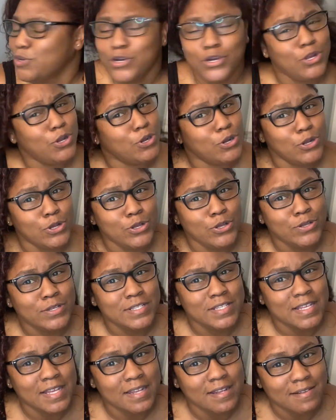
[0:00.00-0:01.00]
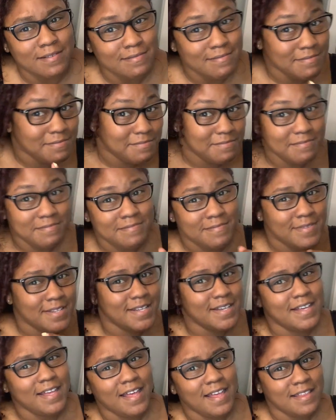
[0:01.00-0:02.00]
curls and
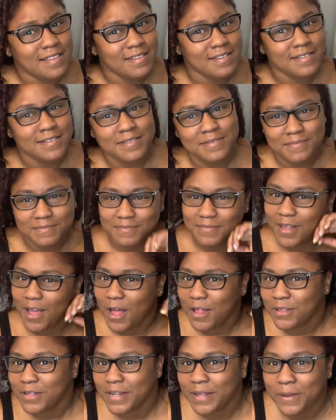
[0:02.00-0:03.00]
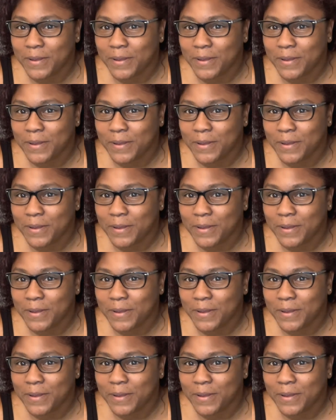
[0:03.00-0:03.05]
color, all of the